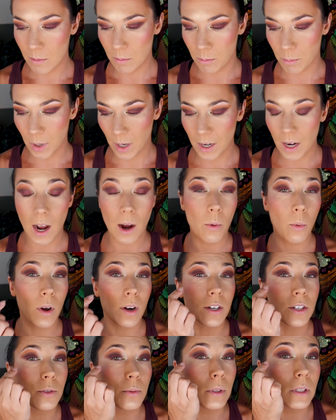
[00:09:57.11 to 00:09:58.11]
but I
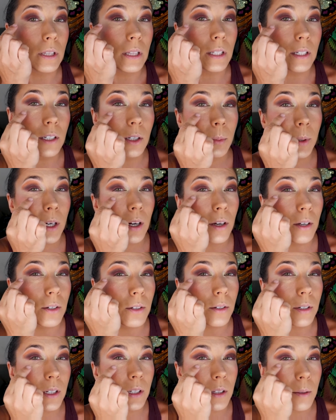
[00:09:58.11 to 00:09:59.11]
want to do a little bit
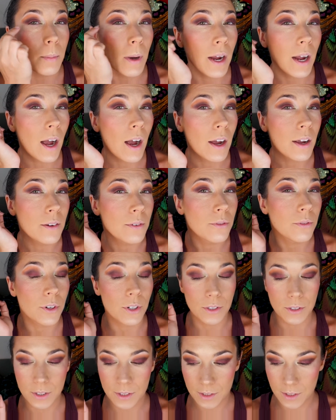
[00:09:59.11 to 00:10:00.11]
underneath my eye
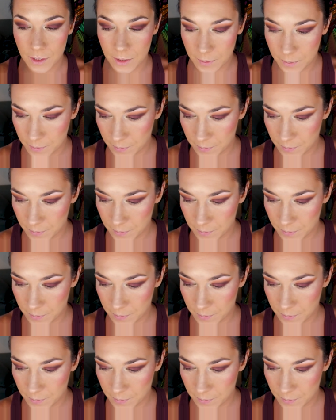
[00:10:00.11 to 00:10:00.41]
first.